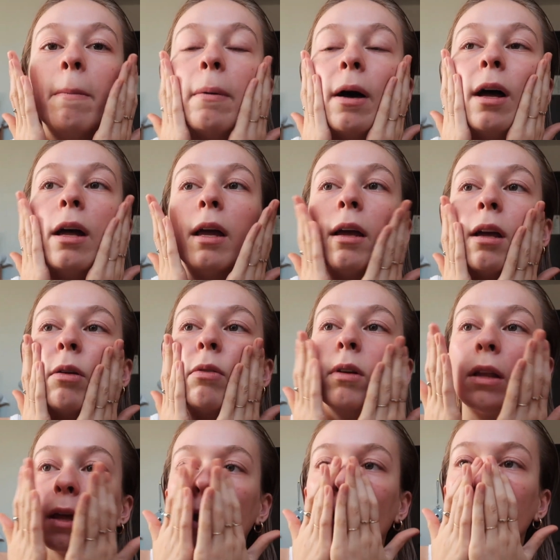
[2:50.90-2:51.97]
But it
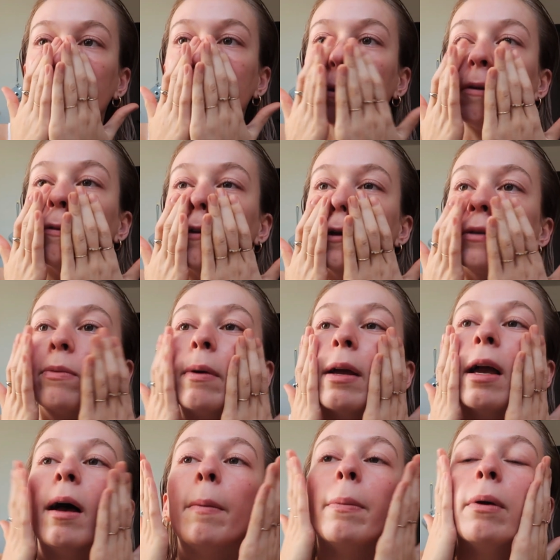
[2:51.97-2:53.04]
really helps my face
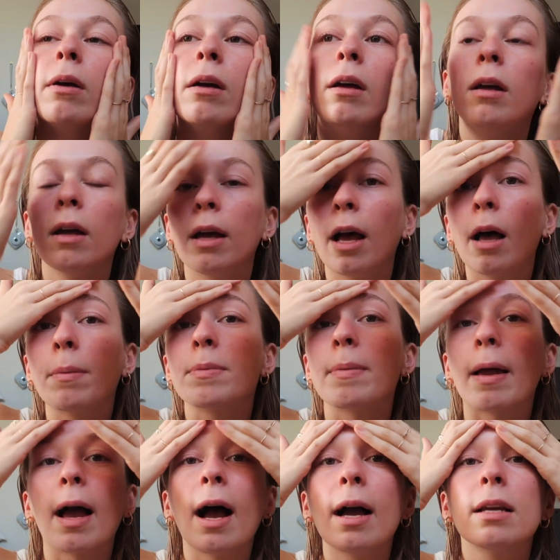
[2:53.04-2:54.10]
wake up. Helps
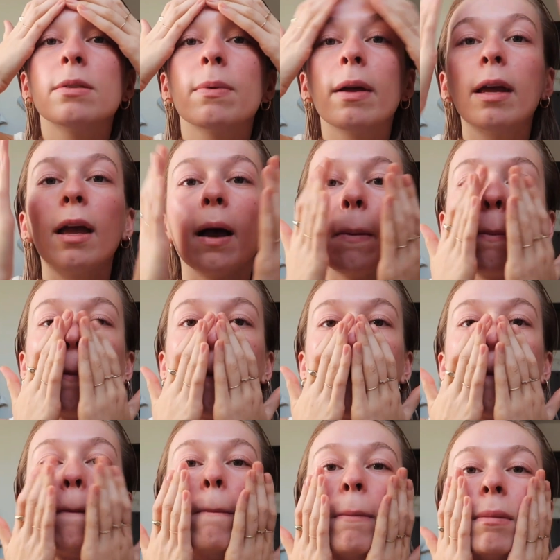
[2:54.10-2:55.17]
my eyes wake up,
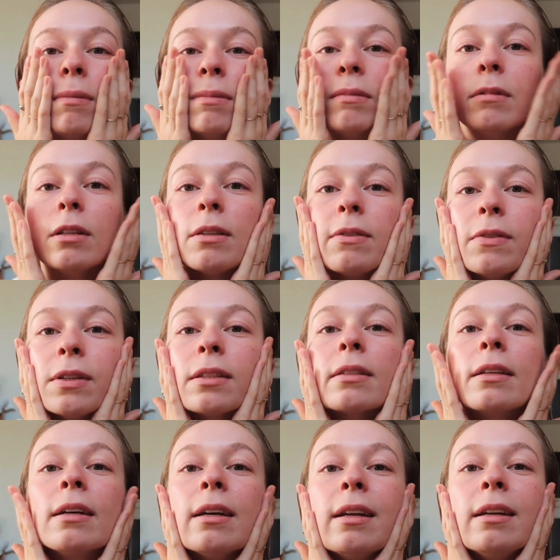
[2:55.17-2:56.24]
just
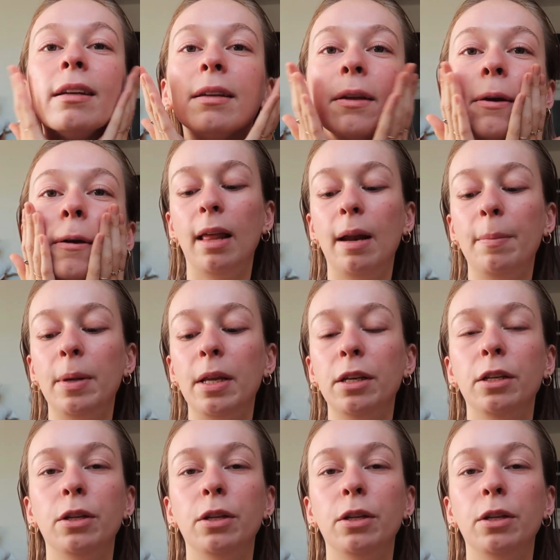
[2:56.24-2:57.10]
feels good. Then I'm gonna